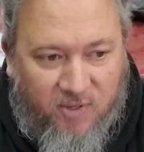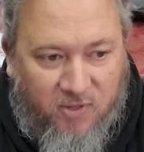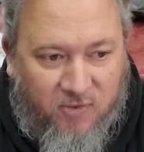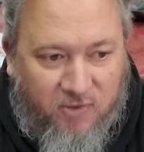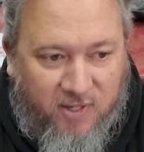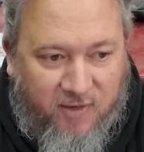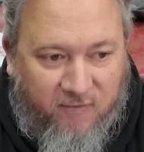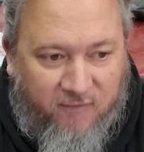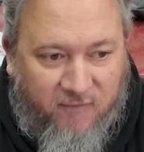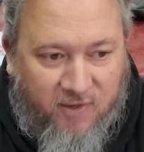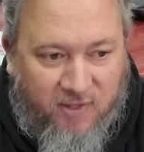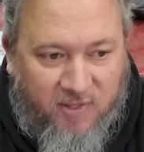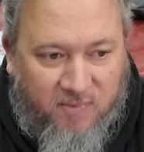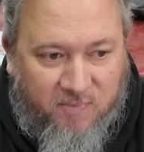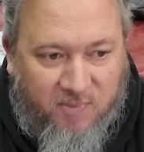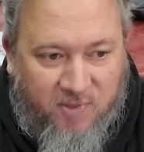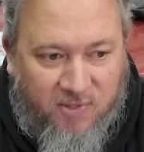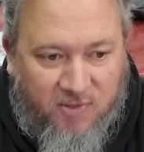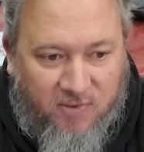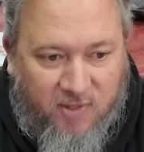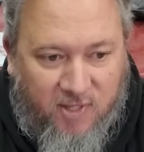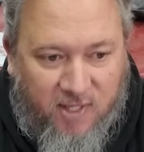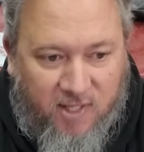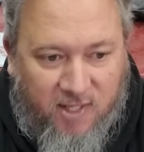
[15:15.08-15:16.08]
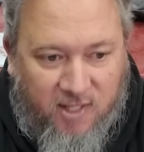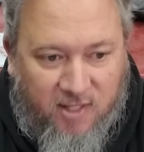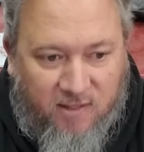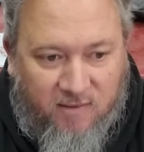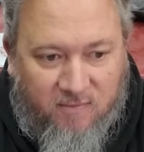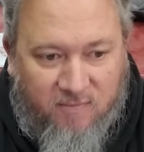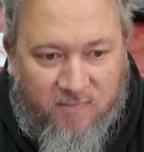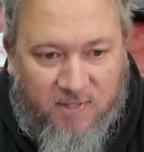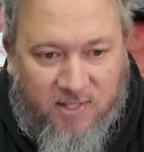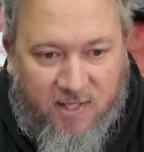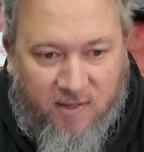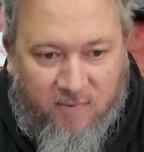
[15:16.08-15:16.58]
mil difference
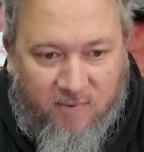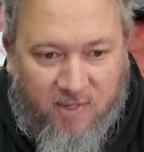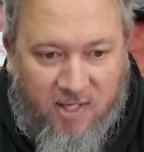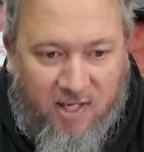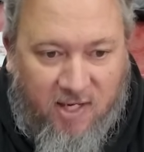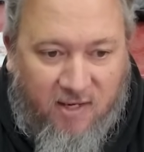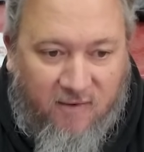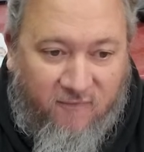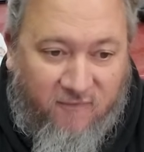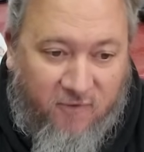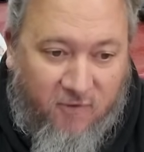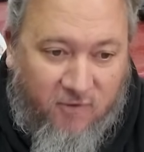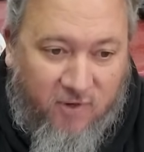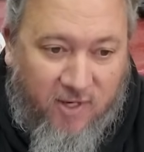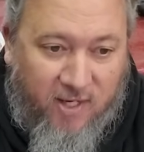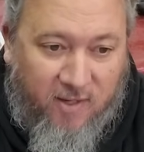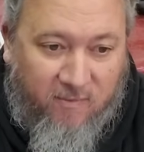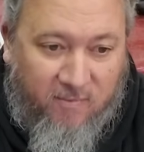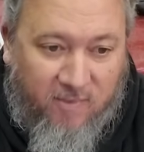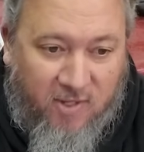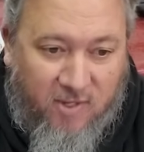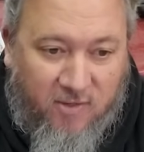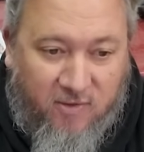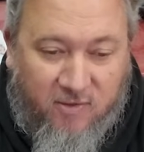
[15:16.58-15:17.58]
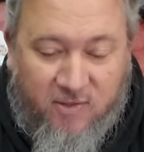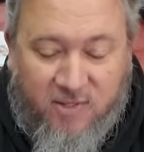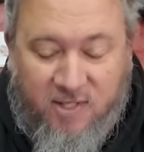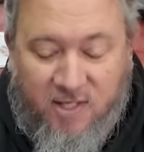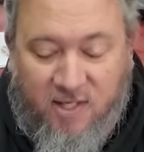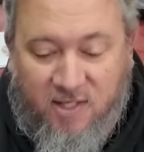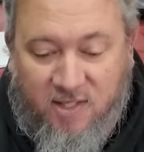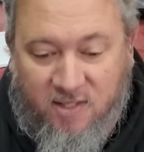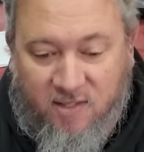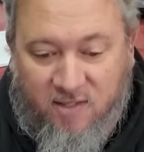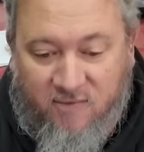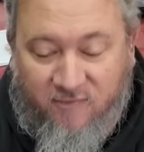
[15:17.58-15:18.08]
between 17 and 14 mil.
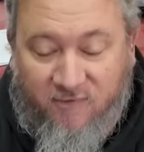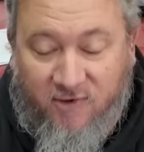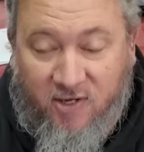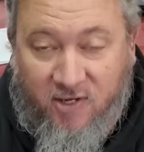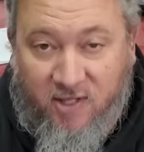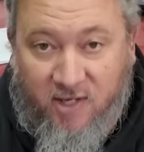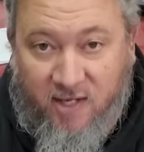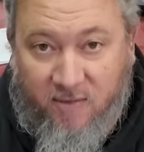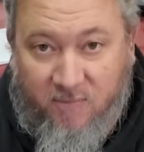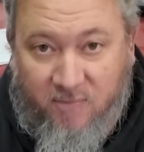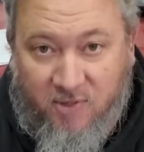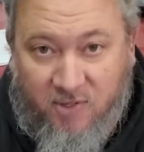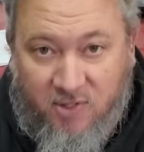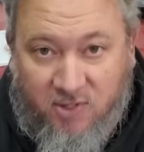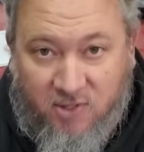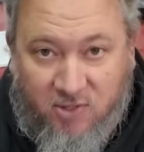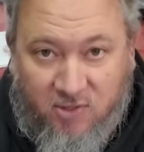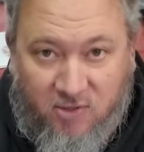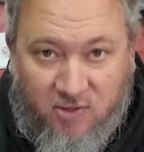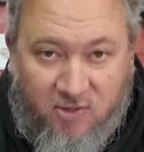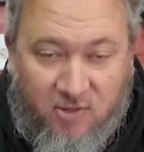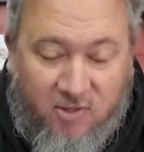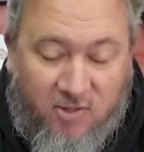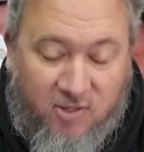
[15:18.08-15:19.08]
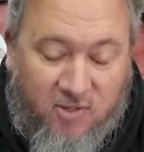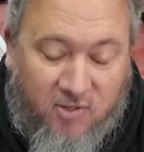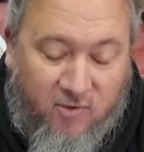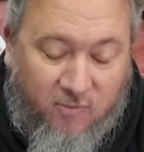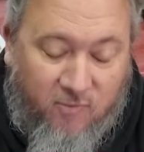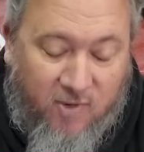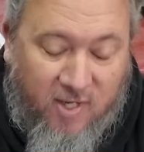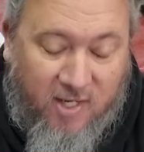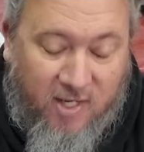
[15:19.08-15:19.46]
So let's divide that by 2. So